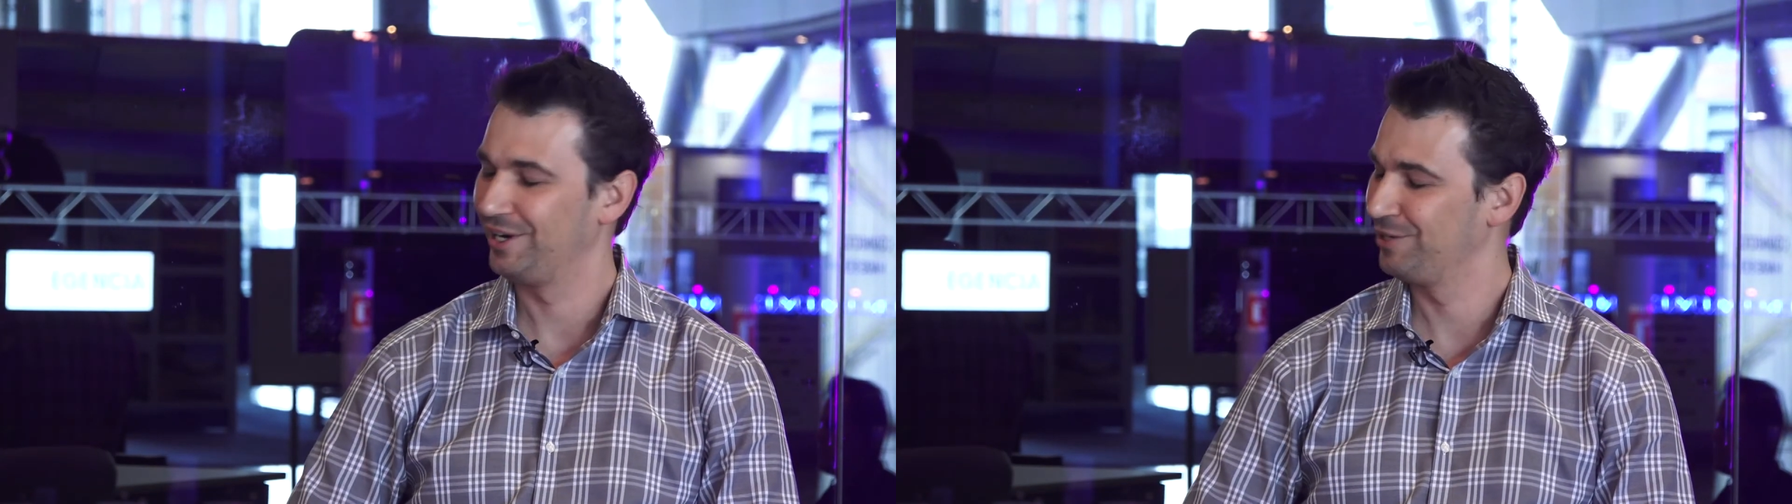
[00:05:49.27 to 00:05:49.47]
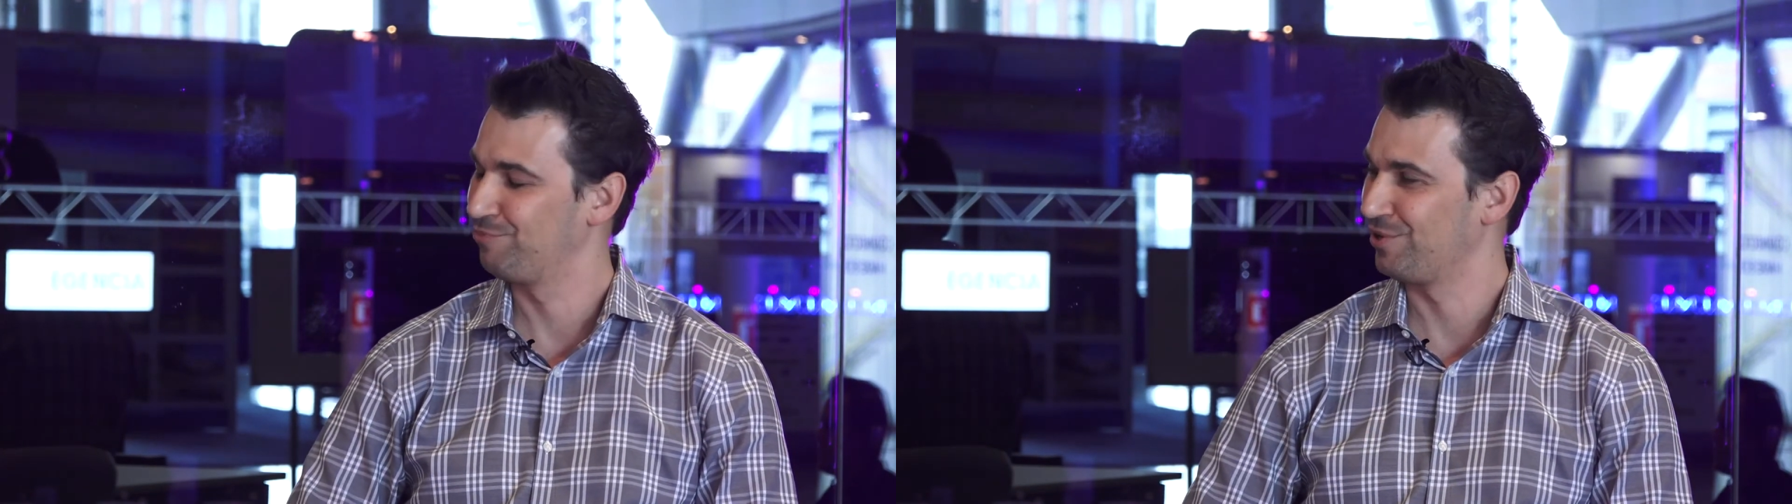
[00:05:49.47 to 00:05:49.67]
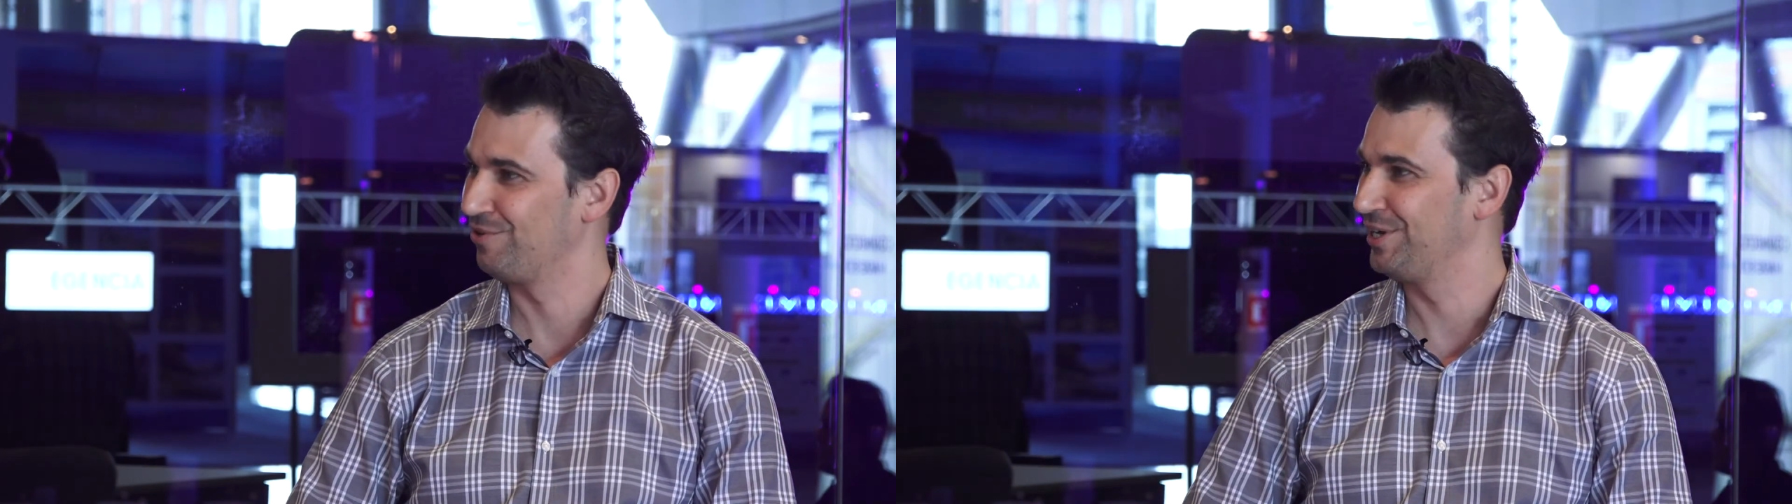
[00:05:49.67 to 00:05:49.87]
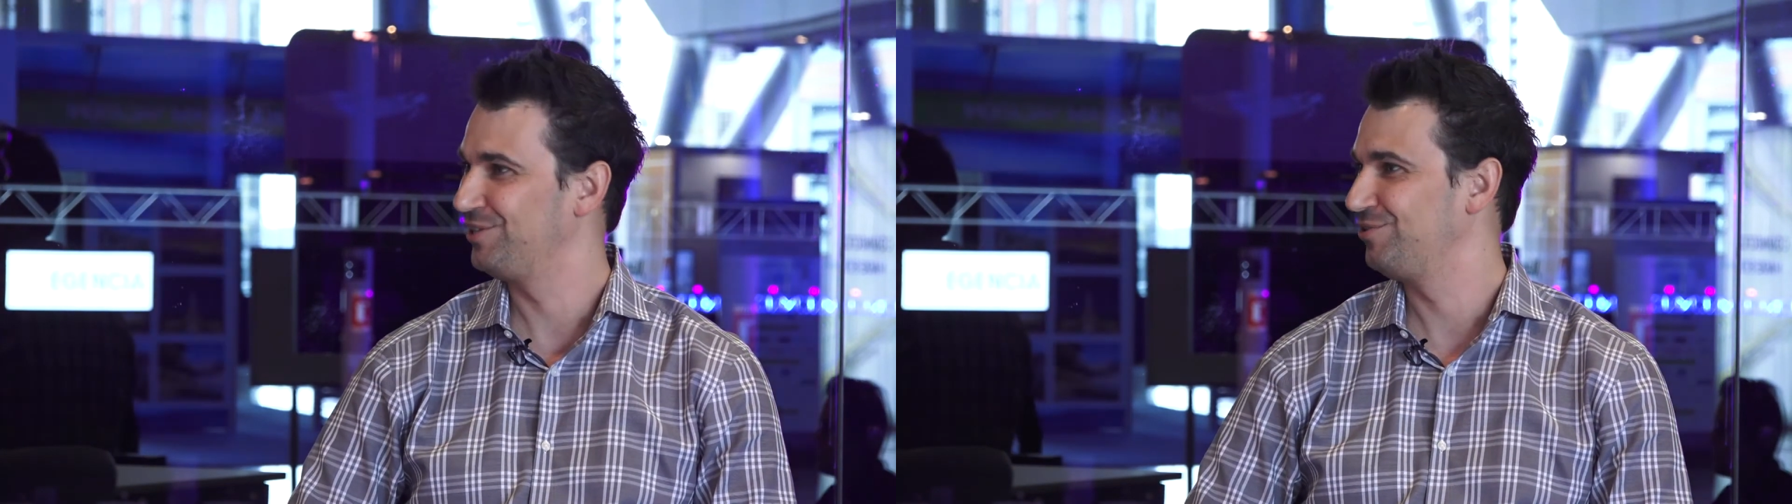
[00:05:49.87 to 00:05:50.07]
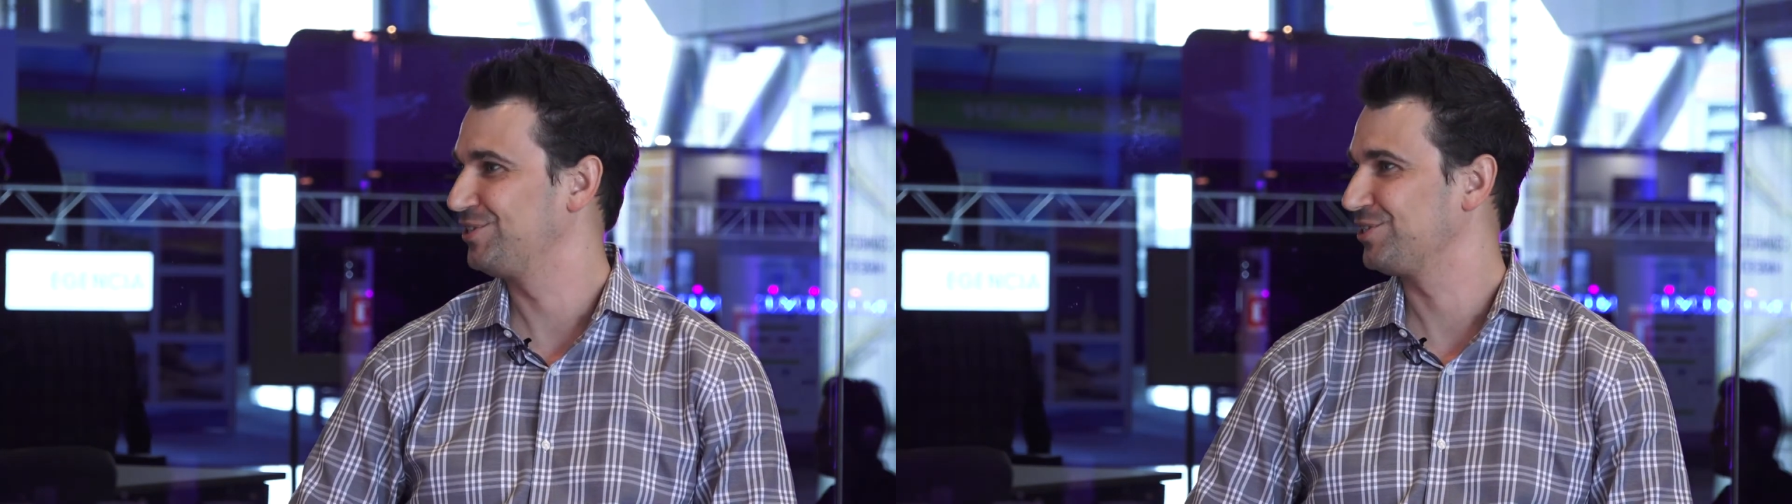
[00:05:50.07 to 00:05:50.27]
and provide the
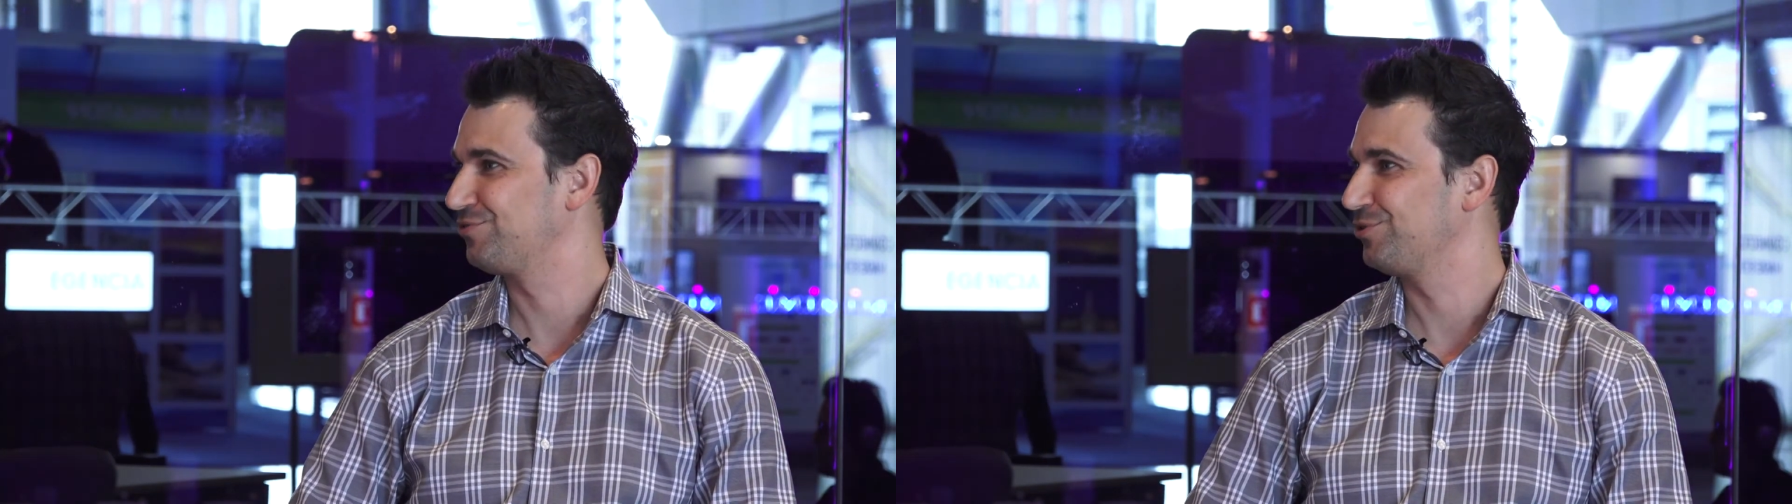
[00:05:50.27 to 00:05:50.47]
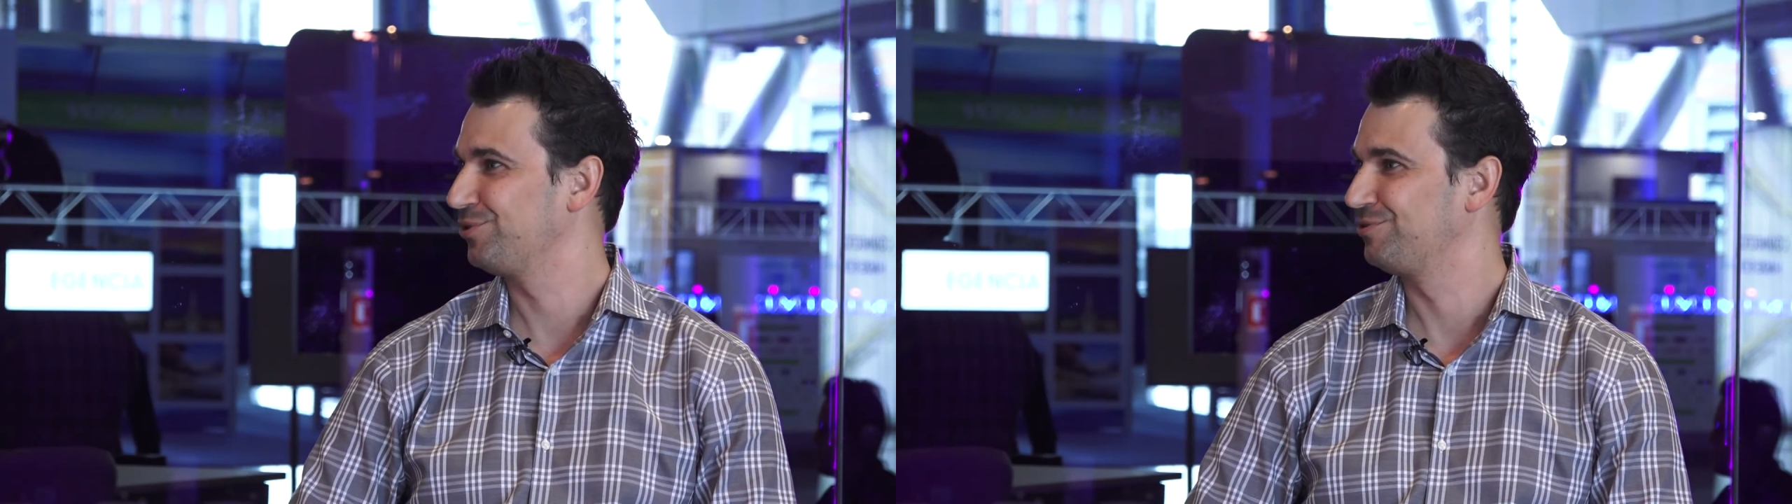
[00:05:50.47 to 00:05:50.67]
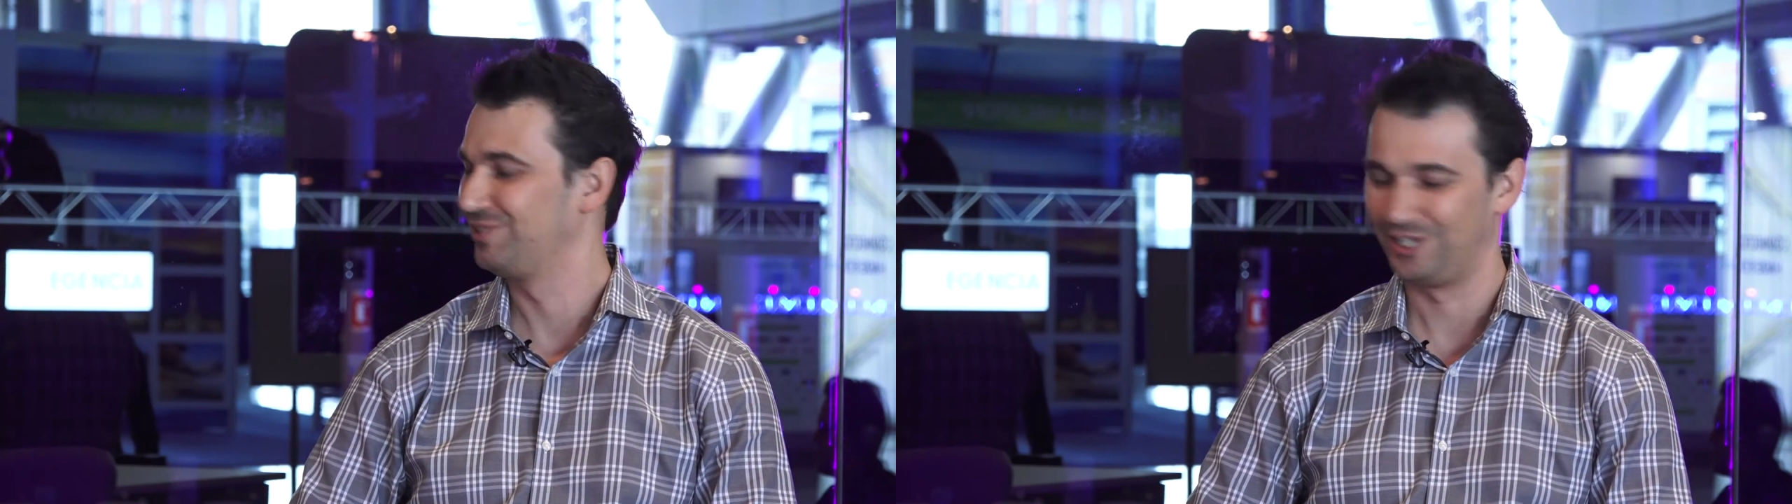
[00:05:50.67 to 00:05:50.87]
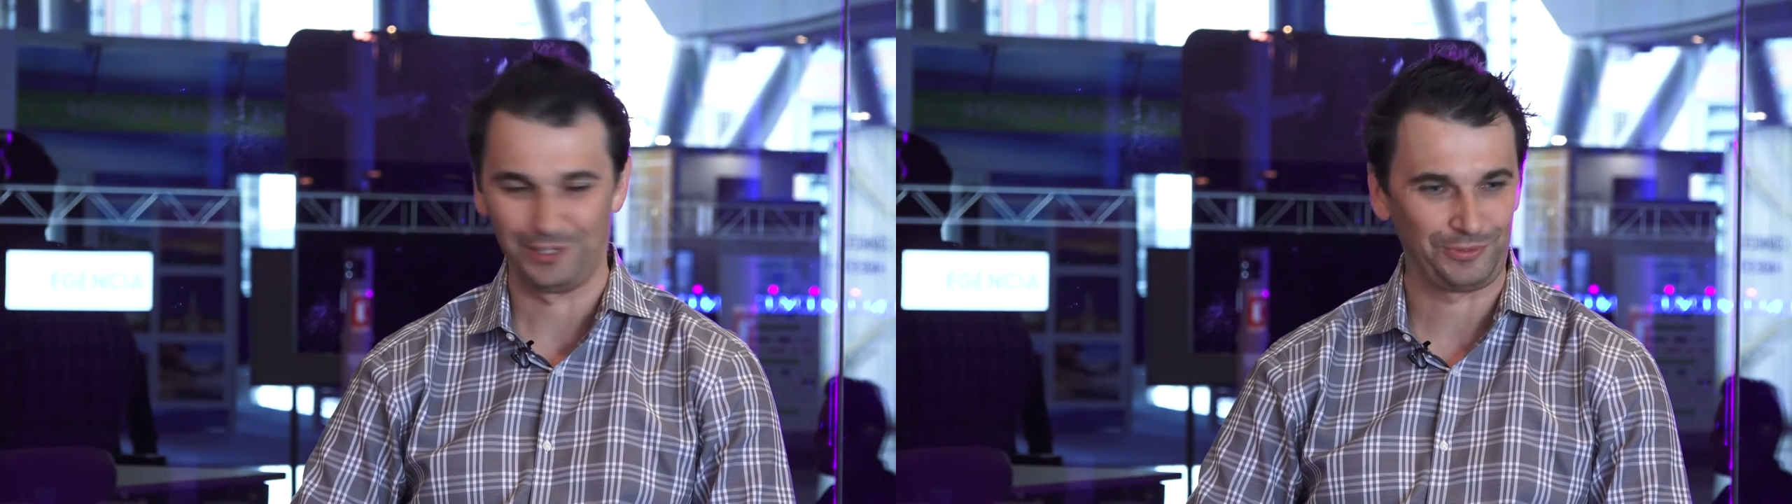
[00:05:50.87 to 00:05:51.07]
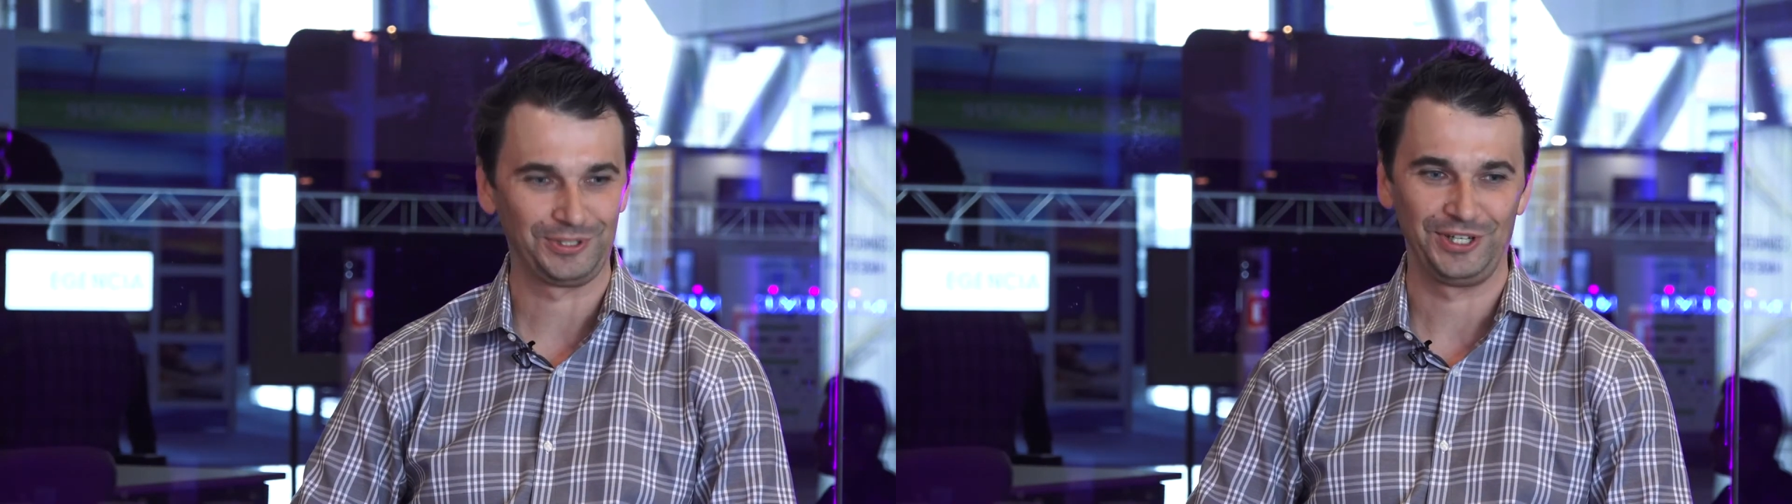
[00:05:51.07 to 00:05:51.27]
visas for
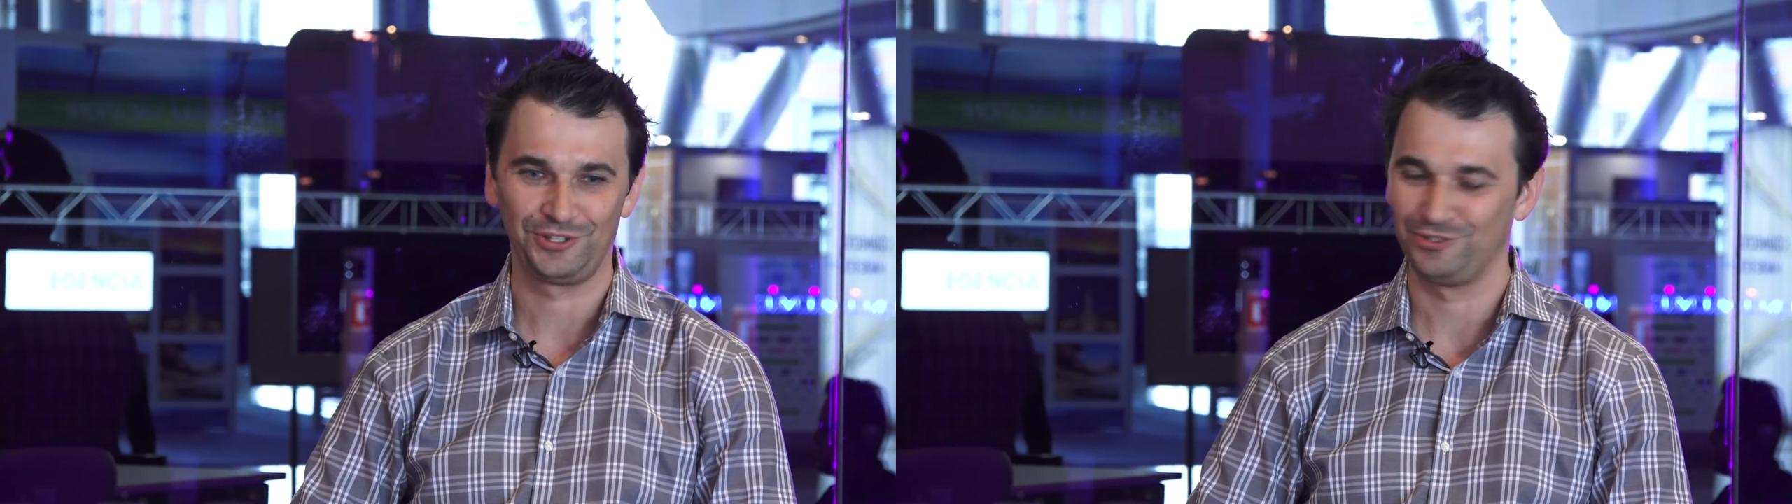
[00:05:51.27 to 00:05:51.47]
teleportation